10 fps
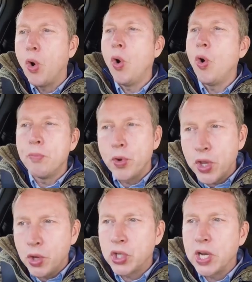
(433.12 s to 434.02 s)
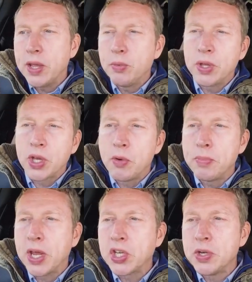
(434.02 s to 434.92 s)
or more usually with a
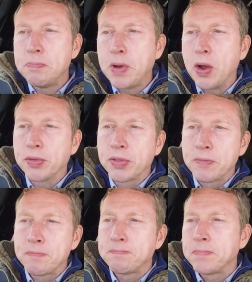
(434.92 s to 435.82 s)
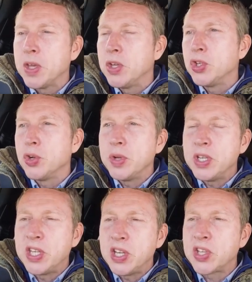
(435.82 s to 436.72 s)
combination of both.
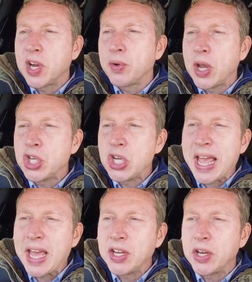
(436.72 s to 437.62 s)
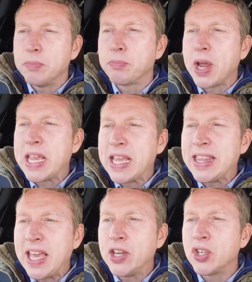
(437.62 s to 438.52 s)
During deceleration and under
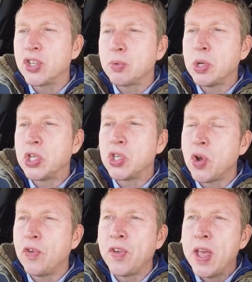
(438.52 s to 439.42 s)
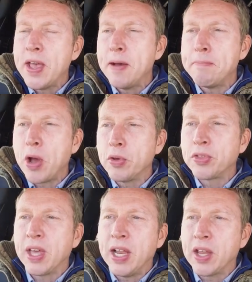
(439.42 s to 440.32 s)
braking, the engine switches off, and
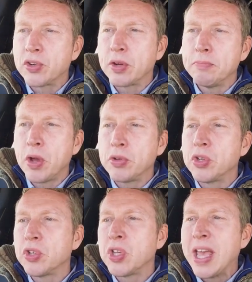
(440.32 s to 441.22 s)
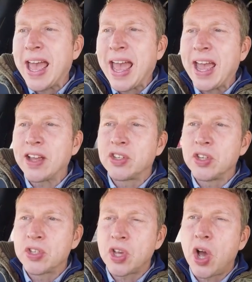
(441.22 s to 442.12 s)
both electric motors
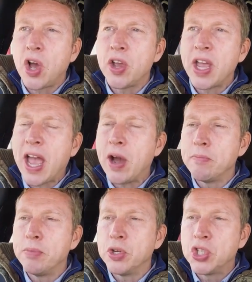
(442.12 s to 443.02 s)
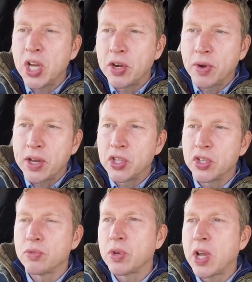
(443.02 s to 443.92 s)
act as high output generators,